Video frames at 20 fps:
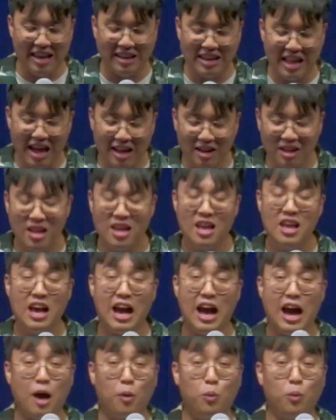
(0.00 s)
then
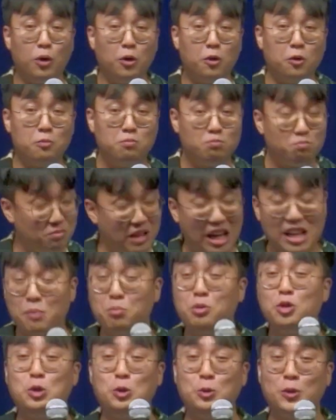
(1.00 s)
I will get them
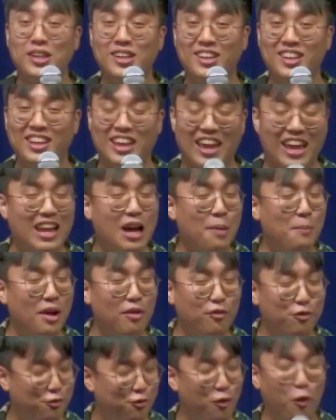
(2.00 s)
to do it, and I might
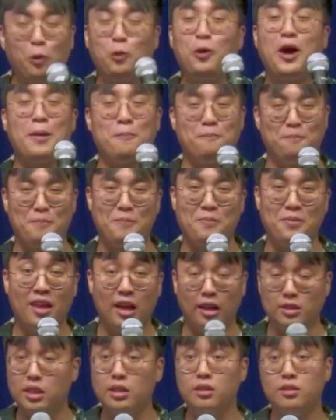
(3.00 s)
follow up.
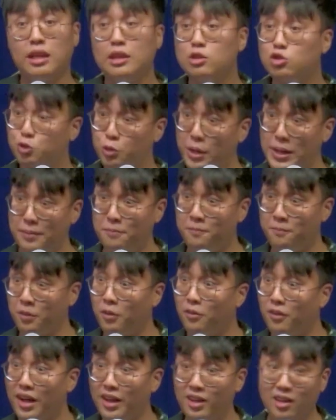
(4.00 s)
I said, that's great, all
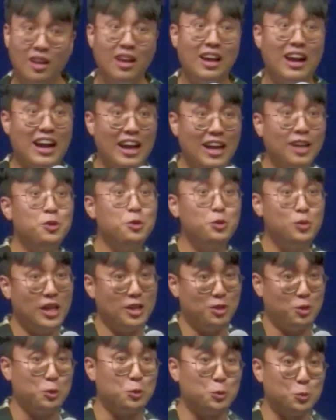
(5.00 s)
right? I do
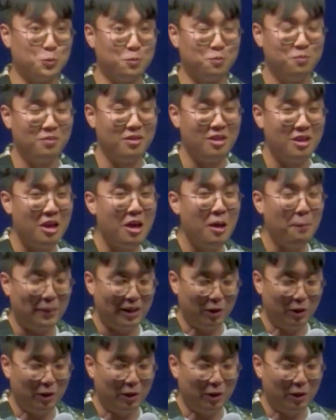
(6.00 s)
that too. But the